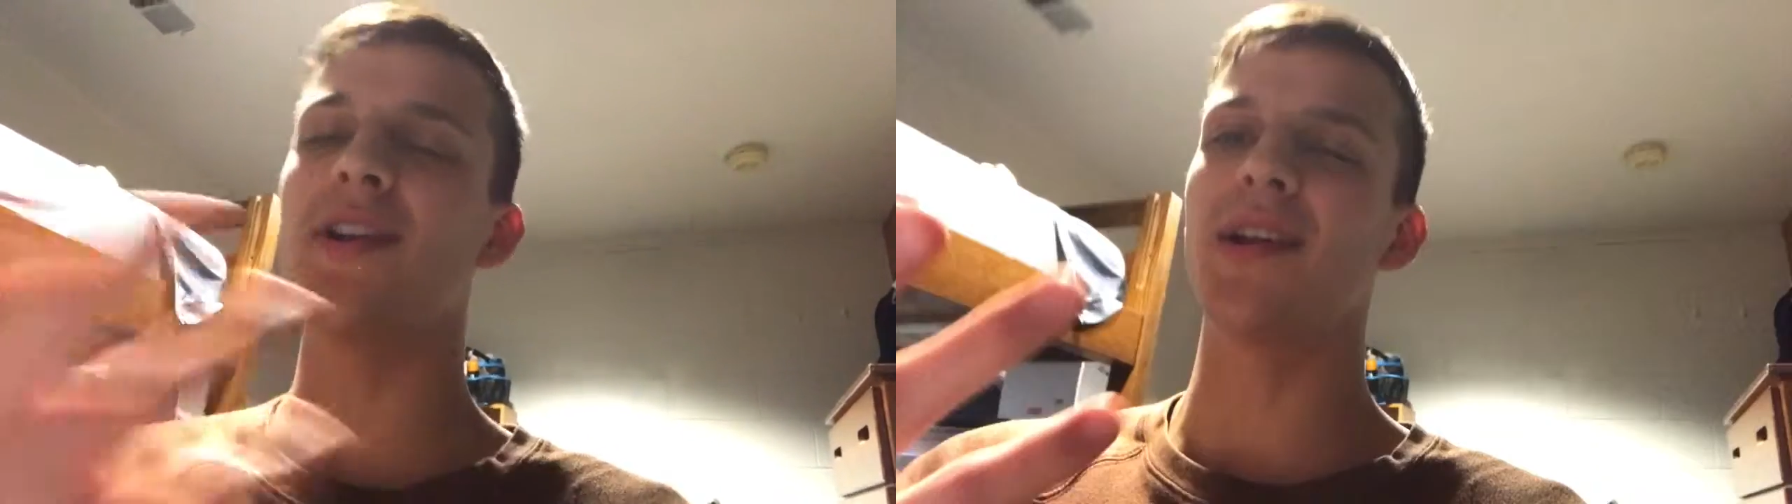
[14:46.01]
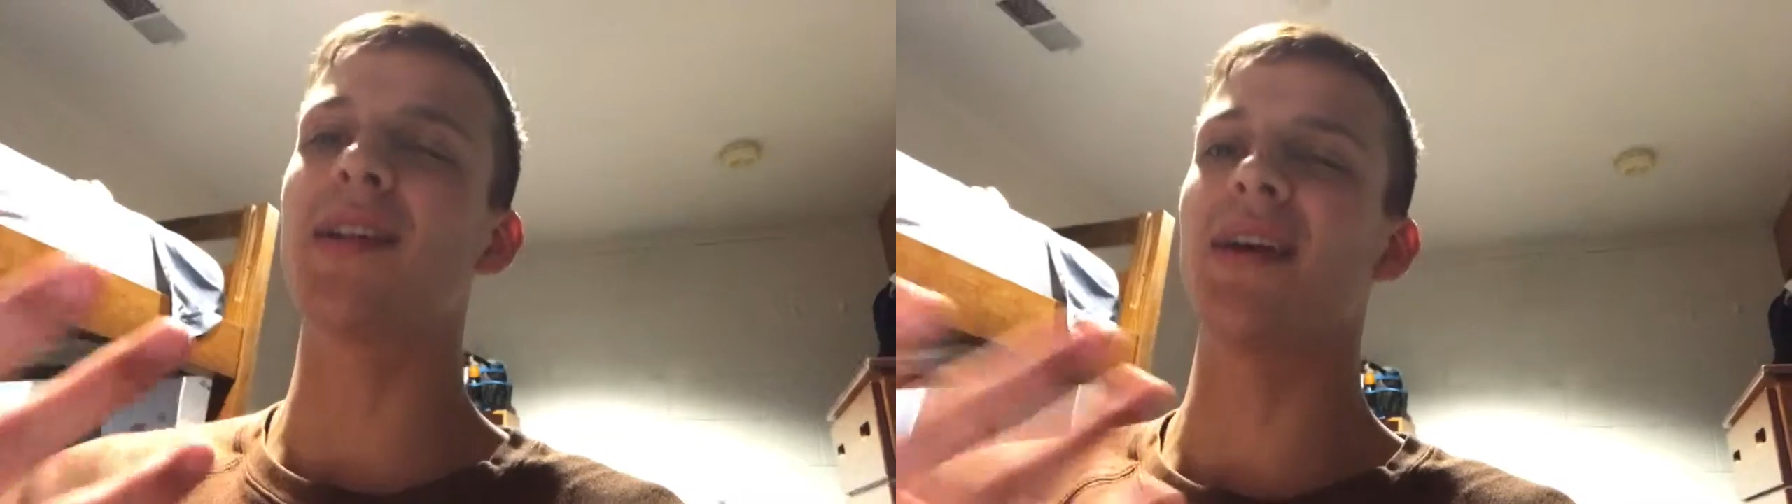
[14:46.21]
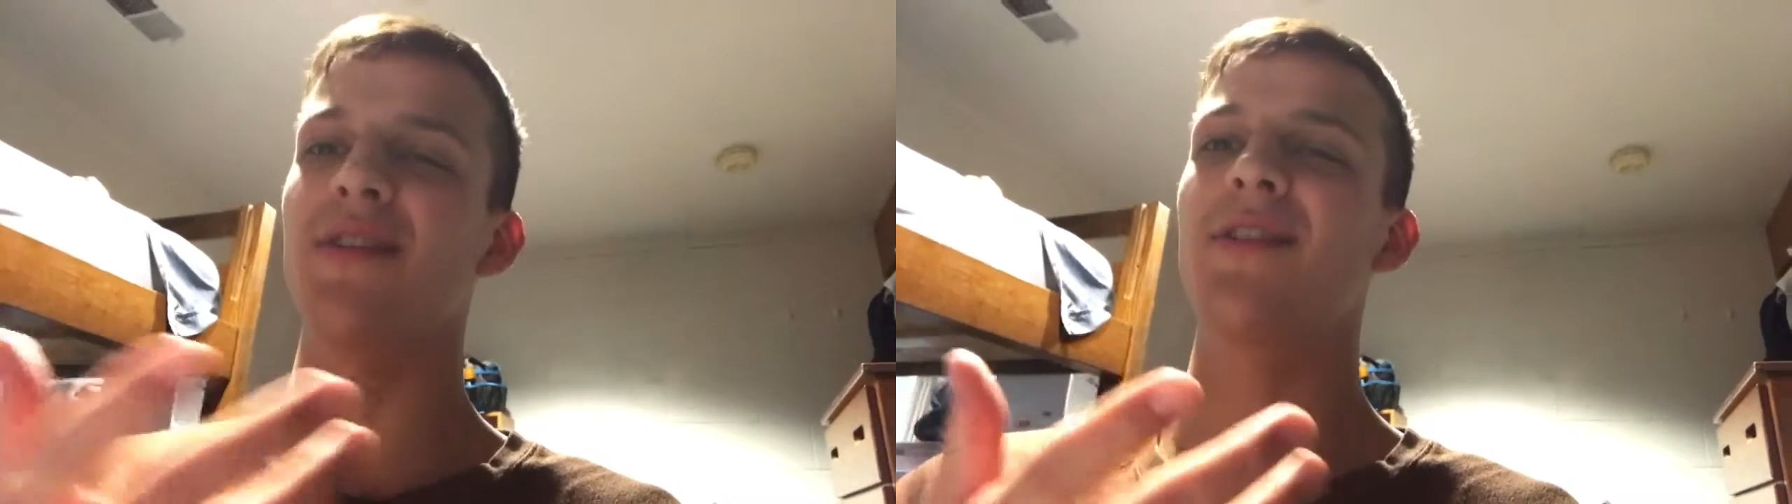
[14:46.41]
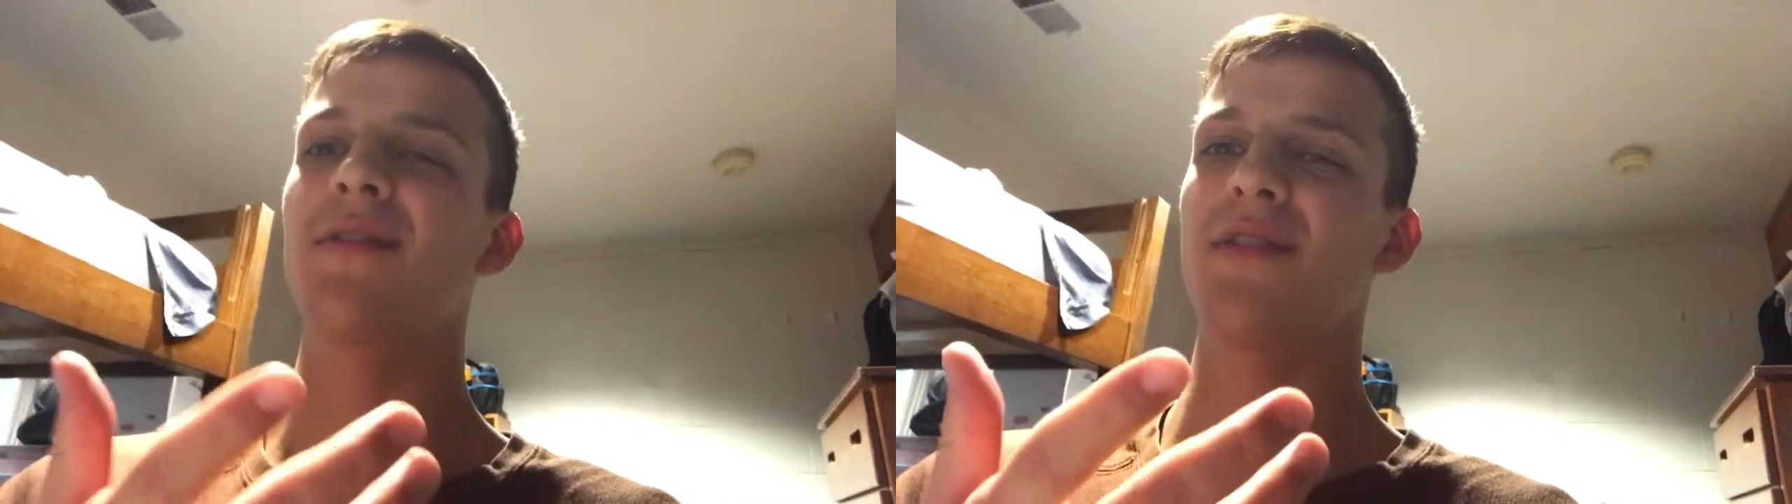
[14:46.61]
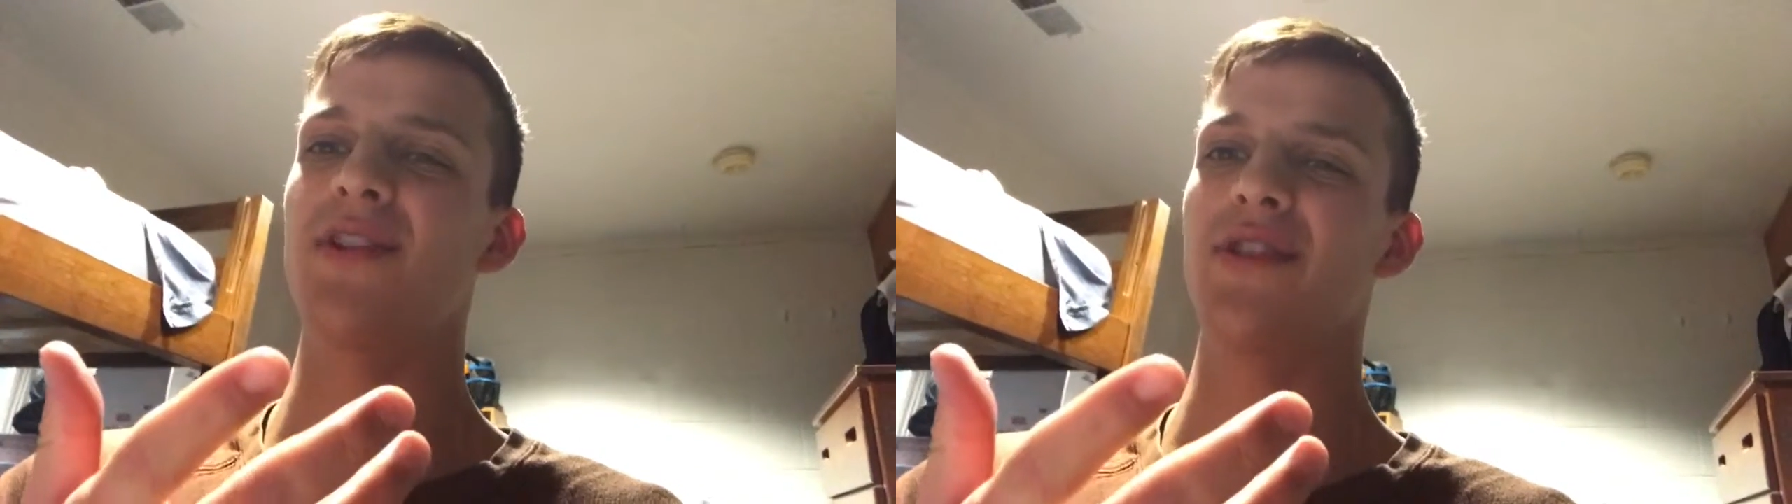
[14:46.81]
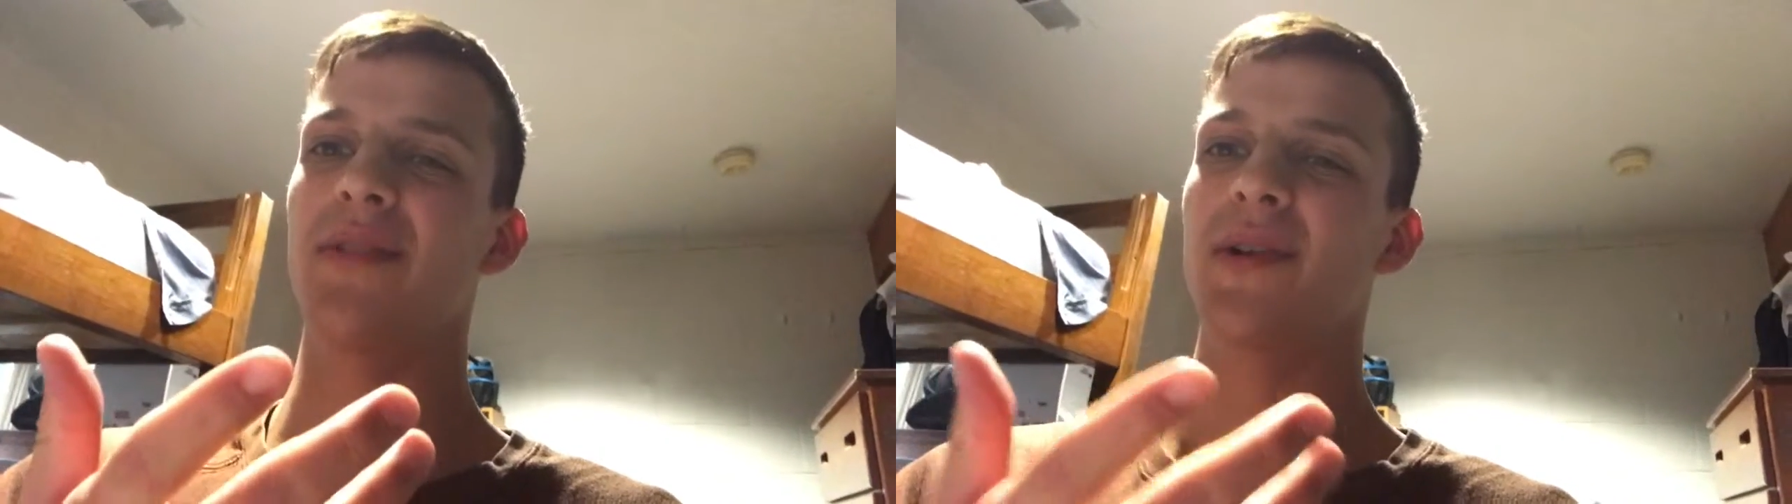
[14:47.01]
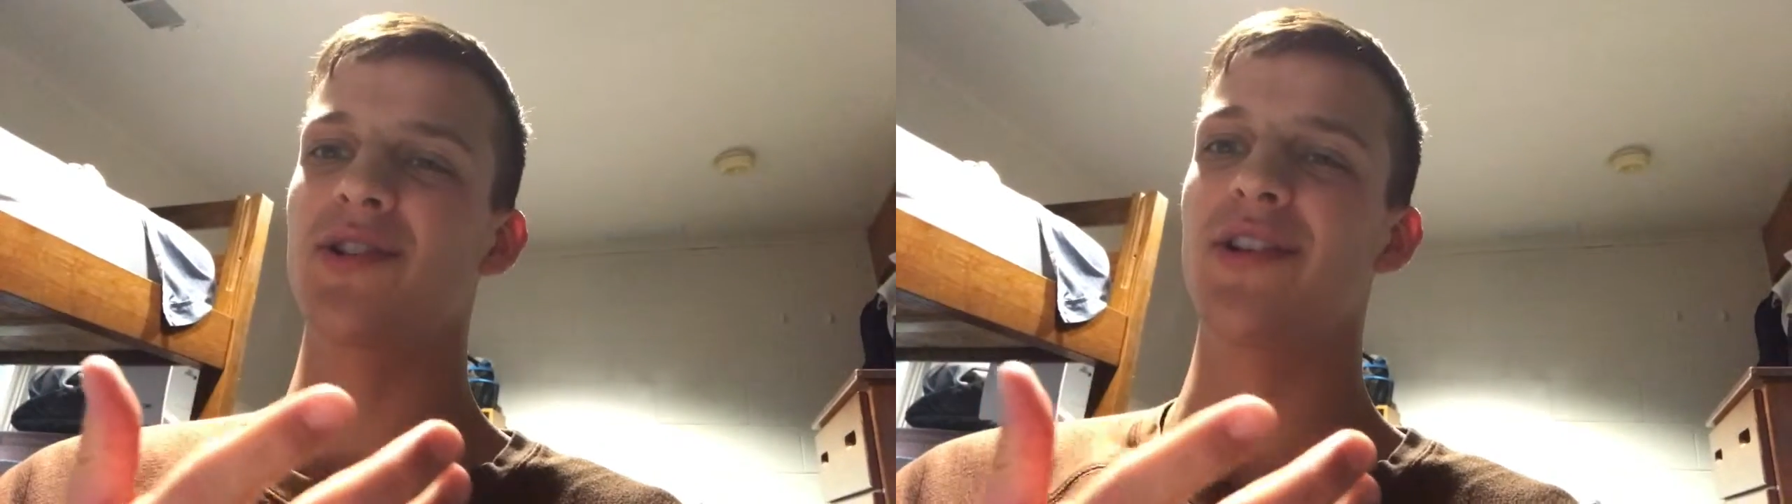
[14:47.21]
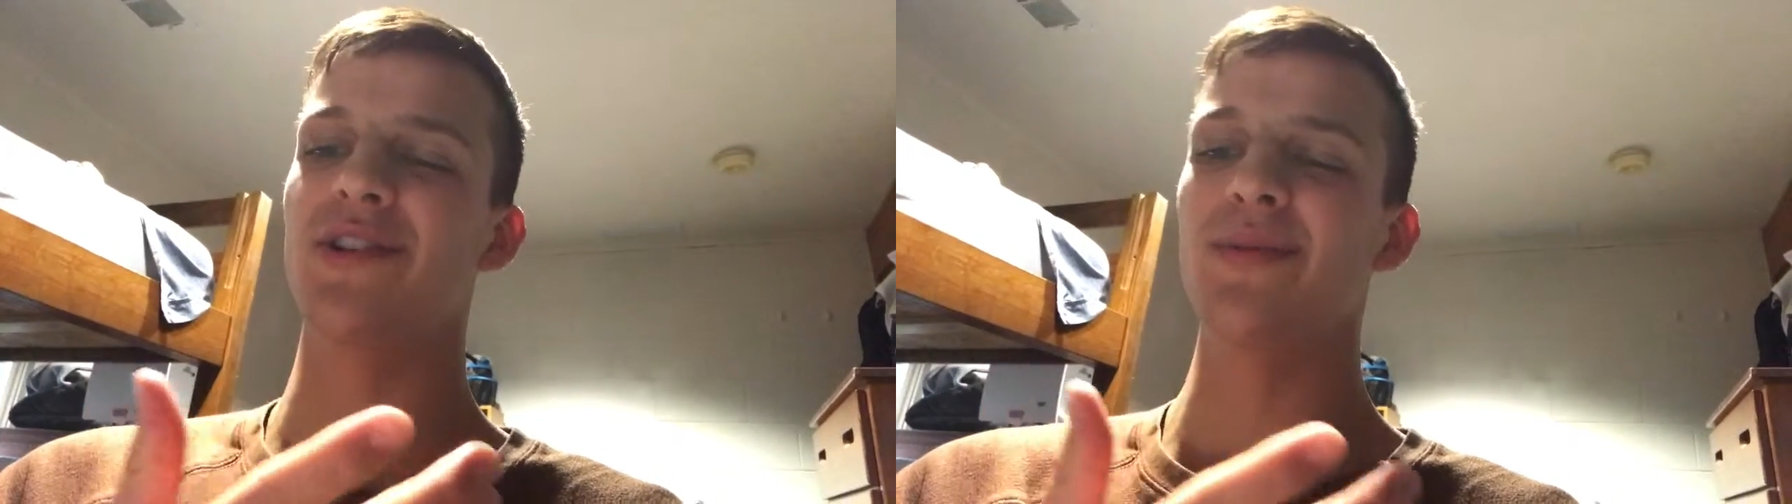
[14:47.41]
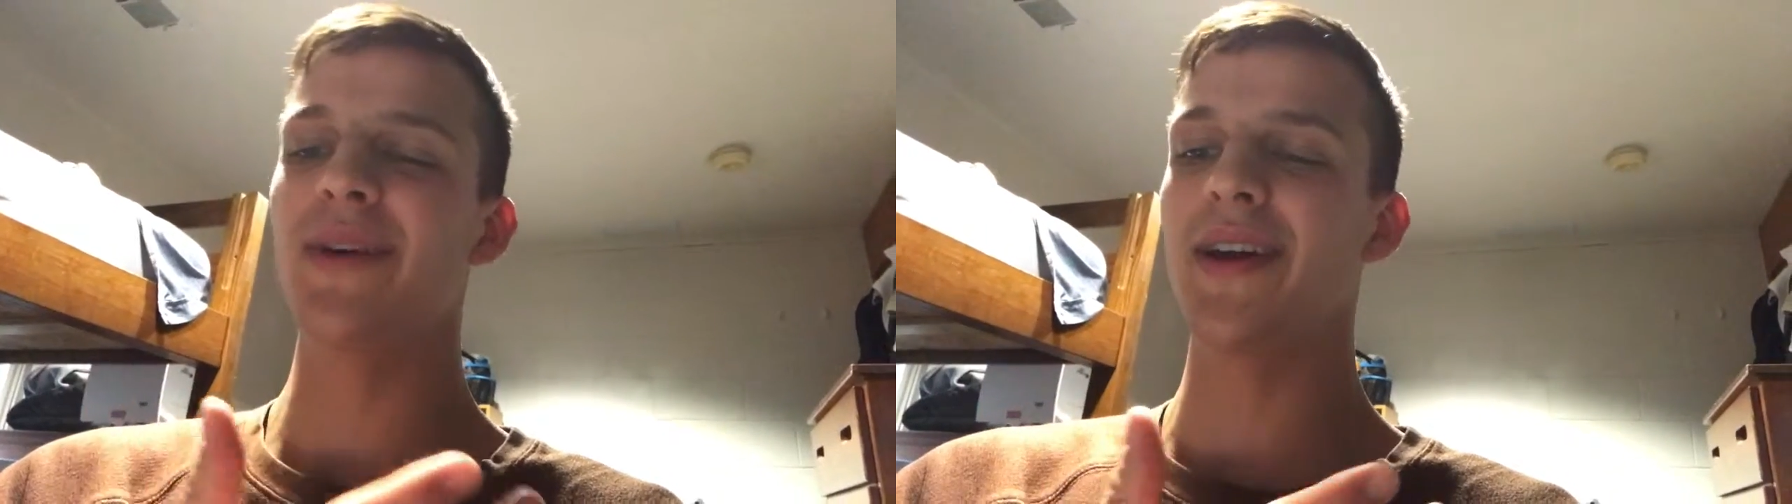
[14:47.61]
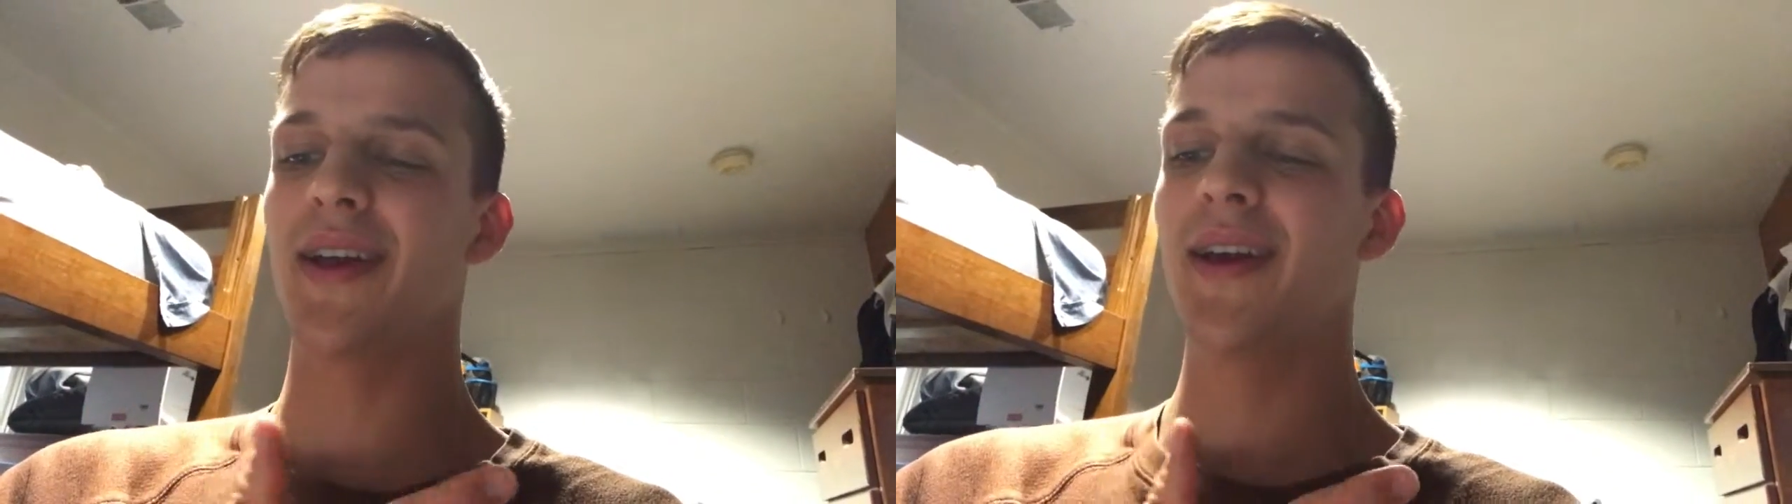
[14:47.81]
He does have his facial expressions too,
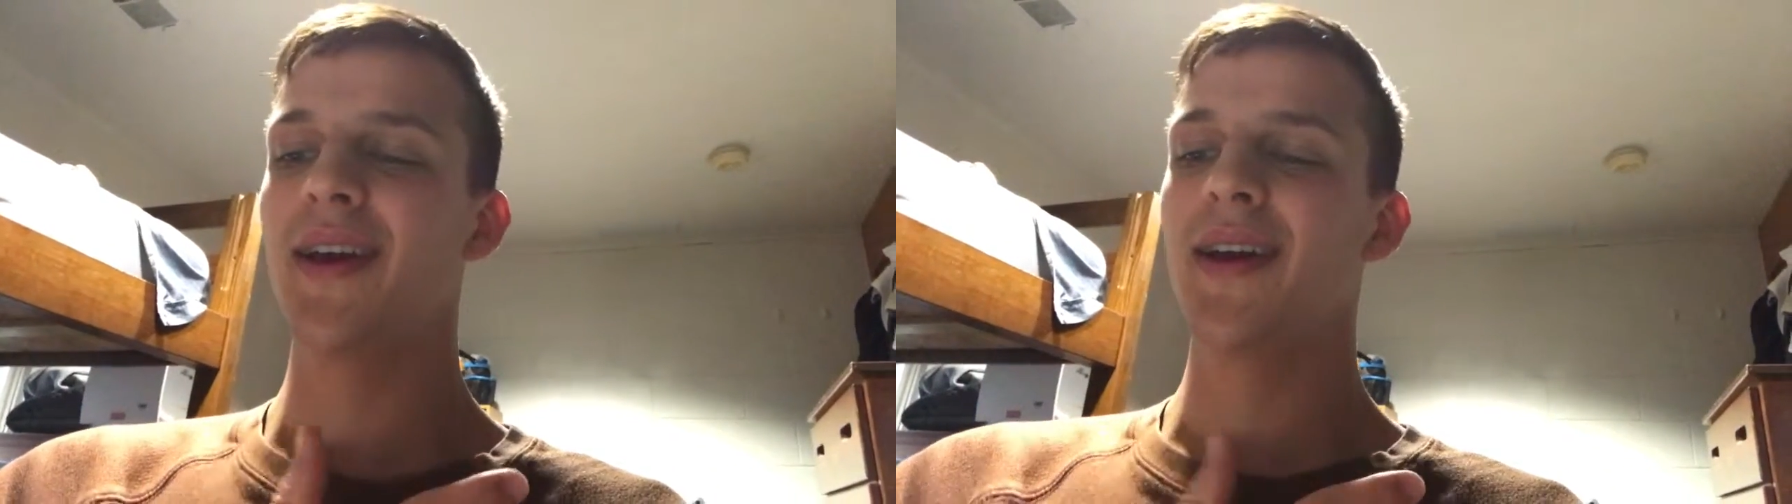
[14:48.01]
but like,